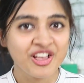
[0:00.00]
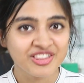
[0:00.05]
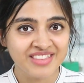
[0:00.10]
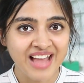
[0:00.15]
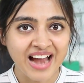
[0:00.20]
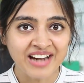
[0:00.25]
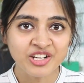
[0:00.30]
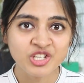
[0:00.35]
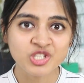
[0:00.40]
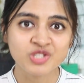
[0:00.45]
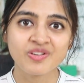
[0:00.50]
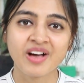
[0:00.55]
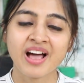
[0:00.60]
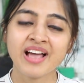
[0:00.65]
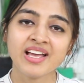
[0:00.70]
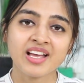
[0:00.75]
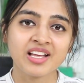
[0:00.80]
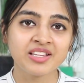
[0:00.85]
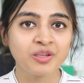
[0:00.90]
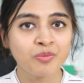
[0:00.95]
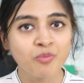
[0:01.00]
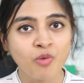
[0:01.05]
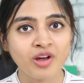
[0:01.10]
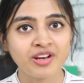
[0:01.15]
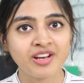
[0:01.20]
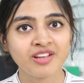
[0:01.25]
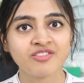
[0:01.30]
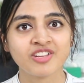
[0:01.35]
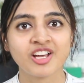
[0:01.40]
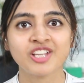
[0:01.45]
That is why in the
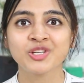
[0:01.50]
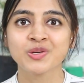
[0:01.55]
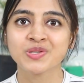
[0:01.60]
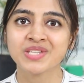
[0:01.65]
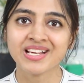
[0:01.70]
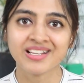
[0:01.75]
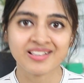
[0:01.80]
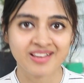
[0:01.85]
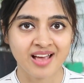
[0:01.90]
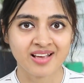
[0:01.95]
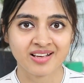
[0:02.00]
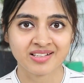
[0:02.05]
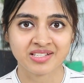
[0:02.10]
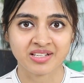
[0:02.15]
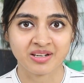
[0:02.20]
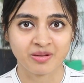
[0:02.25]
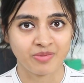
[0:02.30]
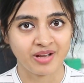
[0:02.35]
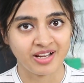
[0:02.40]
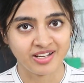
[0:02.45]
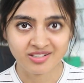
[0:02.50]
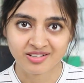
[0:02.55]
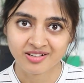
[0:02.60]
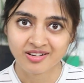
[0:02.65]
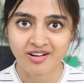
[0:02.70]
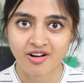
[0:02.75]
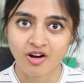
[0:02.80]
morning we are using niacinamide.